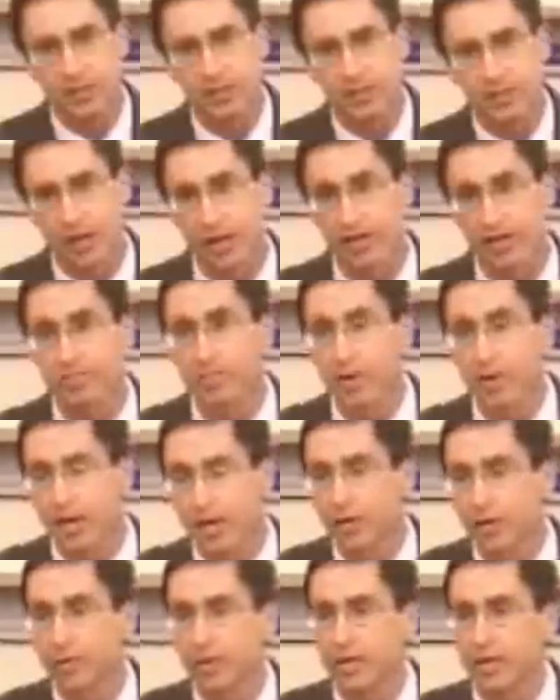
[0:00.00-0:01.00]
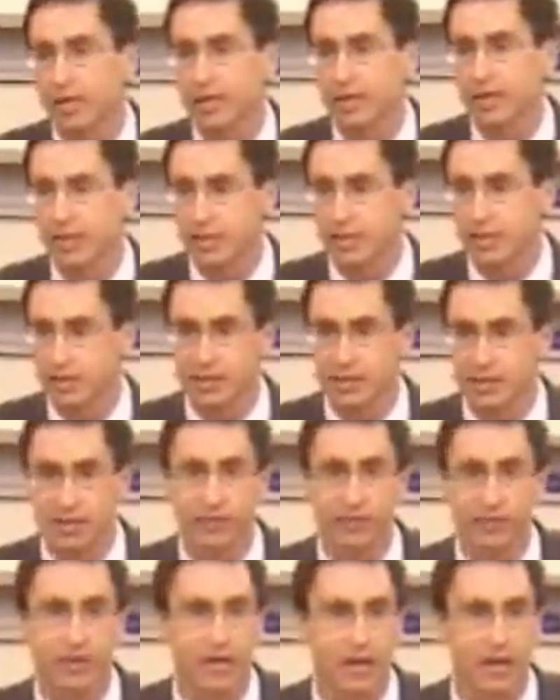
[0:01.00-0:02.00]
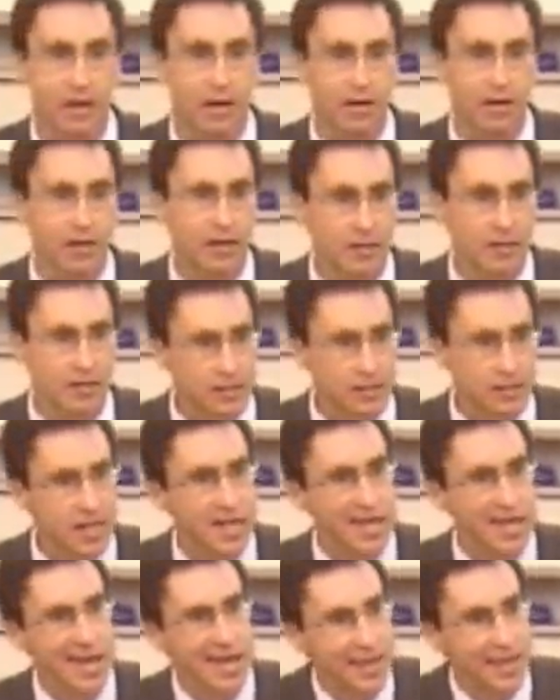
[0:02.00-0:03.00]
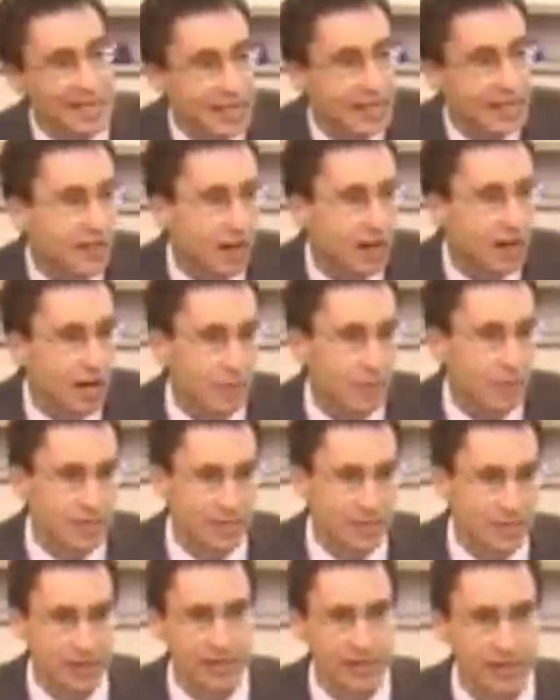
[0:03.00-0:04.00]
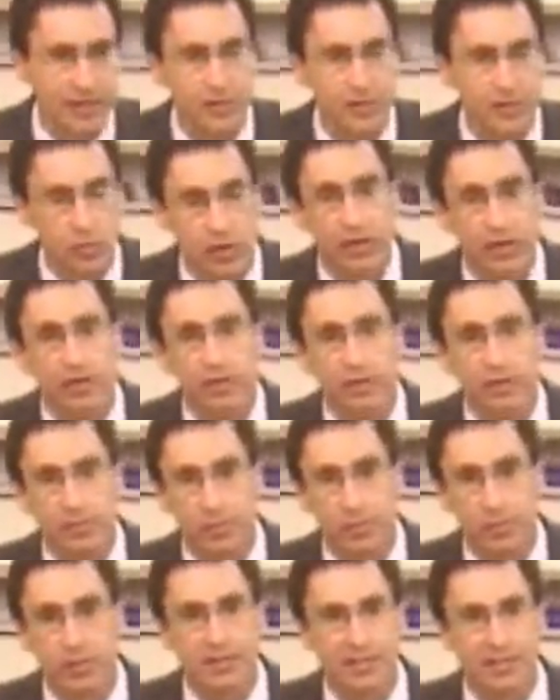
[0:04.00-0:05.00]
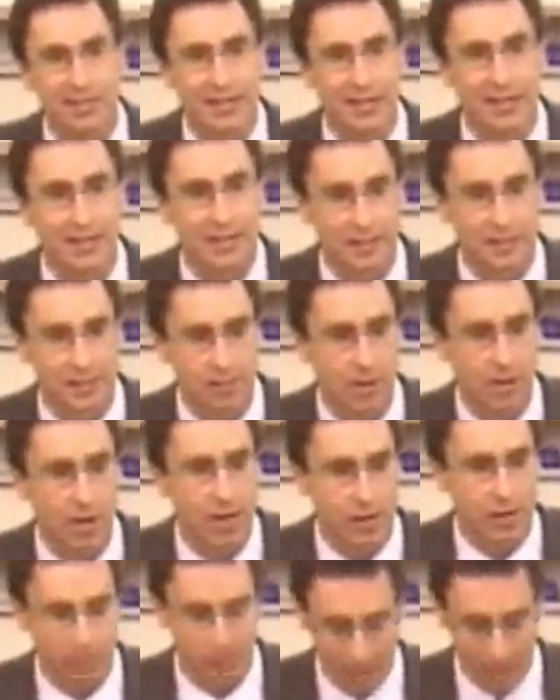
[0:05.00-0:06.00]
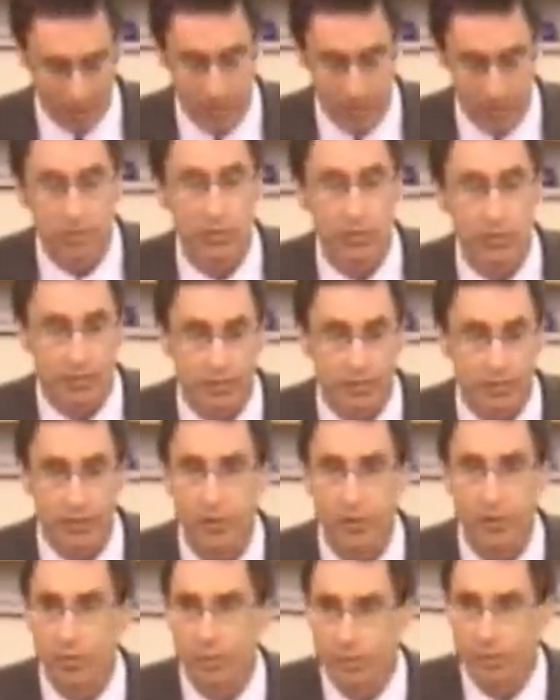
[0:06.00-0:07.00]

just kind of migrated into different areas. And economics, I think, is one of those places that it's migrated to, even though